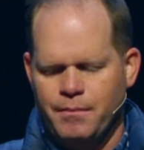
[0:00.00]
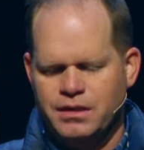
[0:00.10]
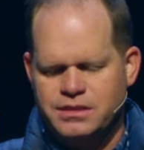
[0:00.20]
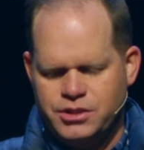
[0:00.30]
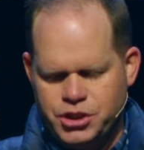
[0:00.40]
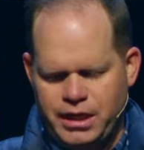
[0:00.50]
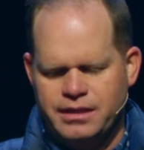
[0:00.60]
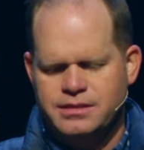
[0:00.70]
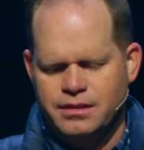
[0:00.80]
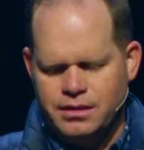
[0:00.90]
amongst the
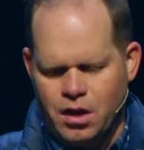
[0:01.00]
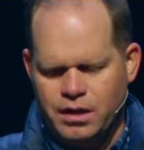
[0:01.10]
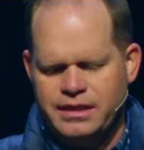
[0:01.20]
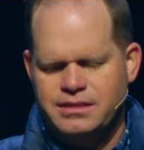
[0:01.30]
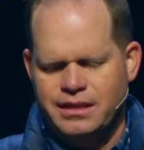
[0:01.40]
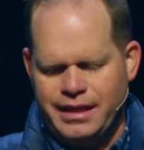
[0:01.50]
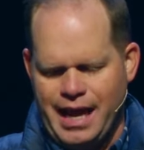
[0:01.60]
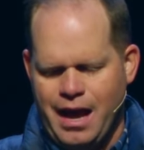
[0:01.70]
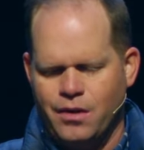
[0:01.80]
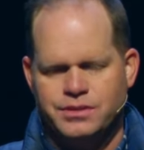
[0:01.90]
chickens and the donkeys and the
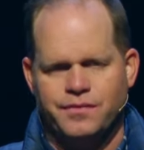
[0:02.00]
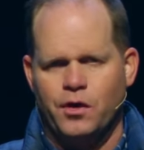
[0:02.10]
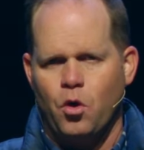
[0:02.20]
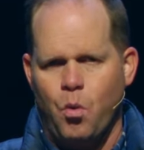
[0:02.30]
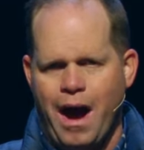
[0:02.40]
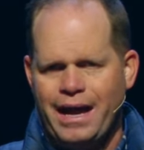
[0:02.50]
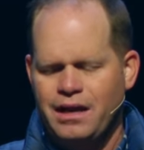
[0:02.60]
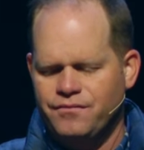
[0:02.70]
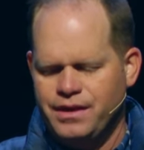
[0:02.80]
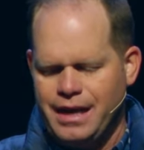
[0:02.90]
cows, in the
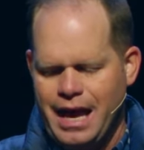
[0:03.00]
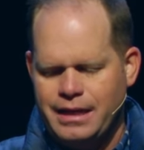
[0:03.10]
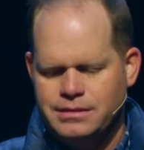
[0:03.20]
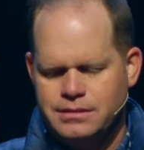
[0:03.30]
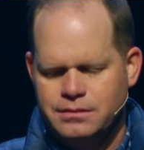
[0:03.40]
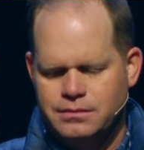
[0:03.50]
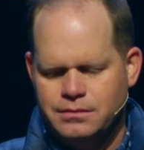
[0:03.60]
quiet of the night,